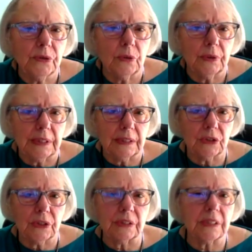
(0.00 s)

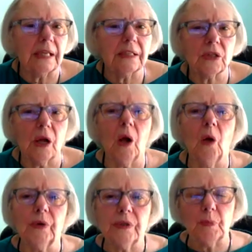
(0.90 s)
traditions, it's
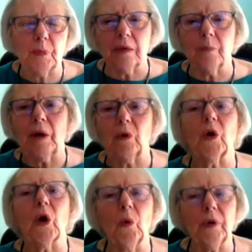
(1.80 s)
always been about
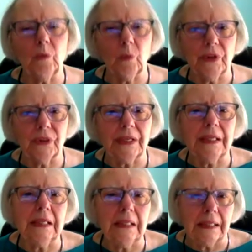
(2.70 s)
going
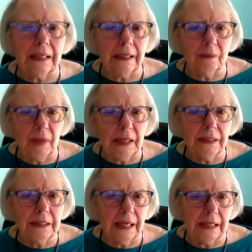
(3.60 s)
within and
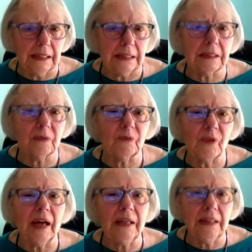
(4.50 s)
meditating to
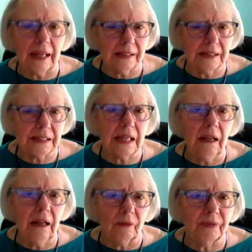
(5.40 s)
find that
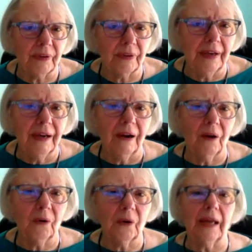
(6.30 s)
self,
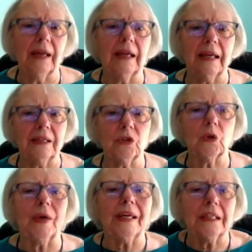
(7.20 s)
okay, and
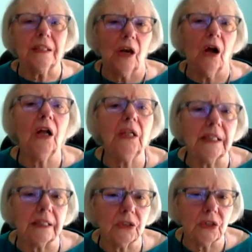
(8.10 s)
to
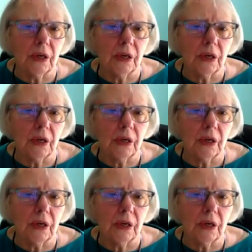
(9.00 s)
acknowledge.